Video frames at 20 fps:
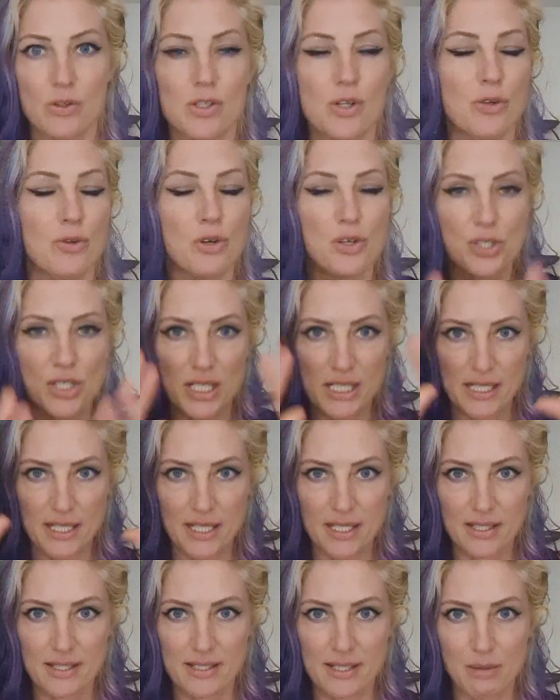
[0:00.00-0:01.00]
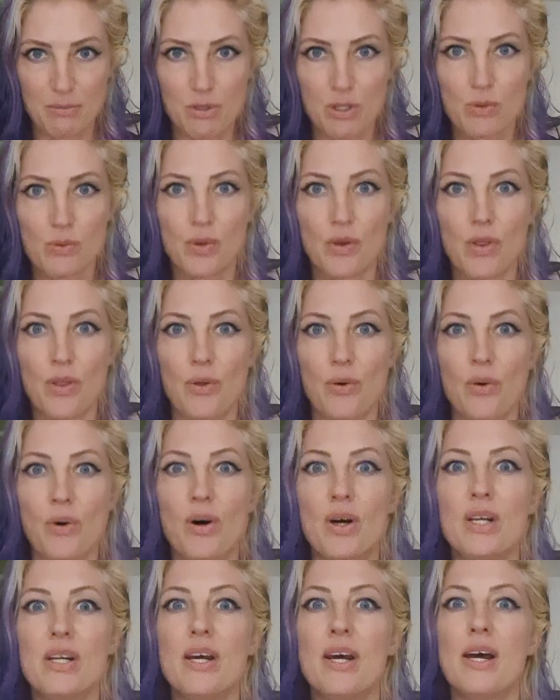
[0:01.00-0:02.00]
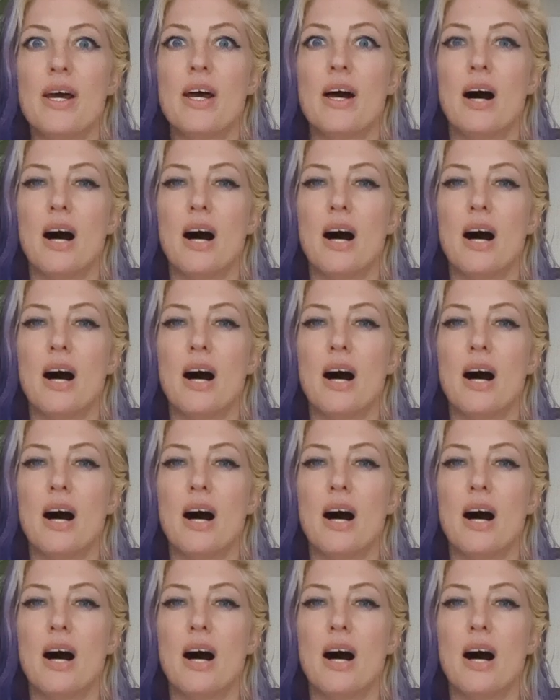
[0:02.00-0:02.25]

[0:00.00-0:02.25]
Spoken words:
So not just a conceptual thought.